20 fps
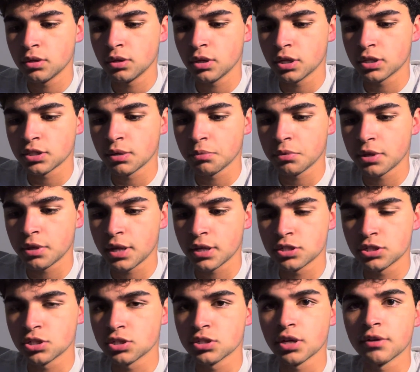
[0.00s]
something that's
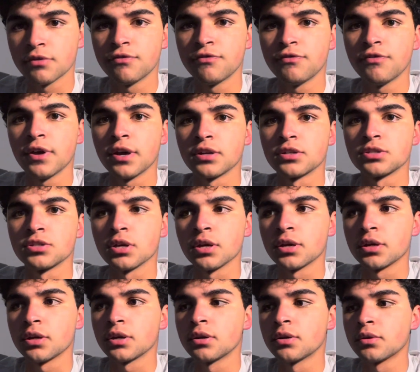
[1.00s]
just like fixed.
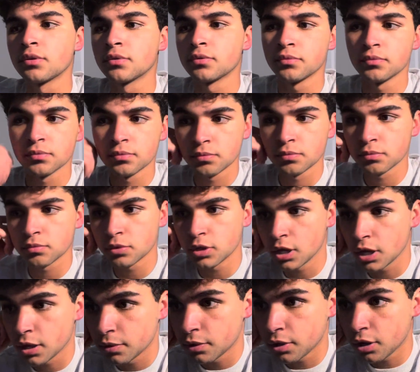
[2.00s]
Like, yeah.